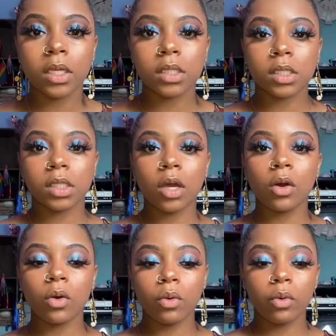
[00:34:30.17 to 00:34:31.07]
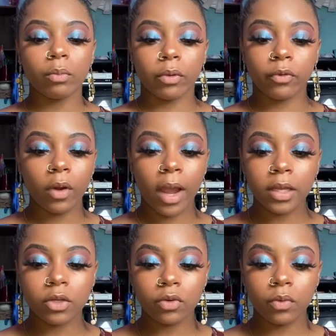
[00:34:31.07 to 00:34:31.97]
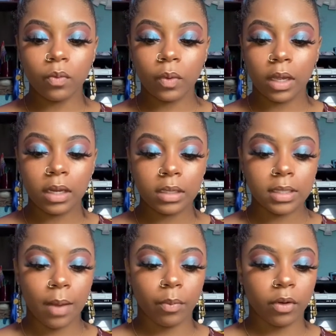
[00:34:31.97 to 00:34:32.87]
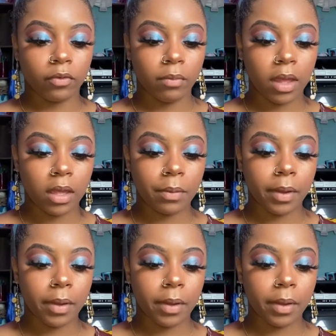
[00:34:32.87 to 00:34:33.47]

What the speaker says: So before I do any type of makeup,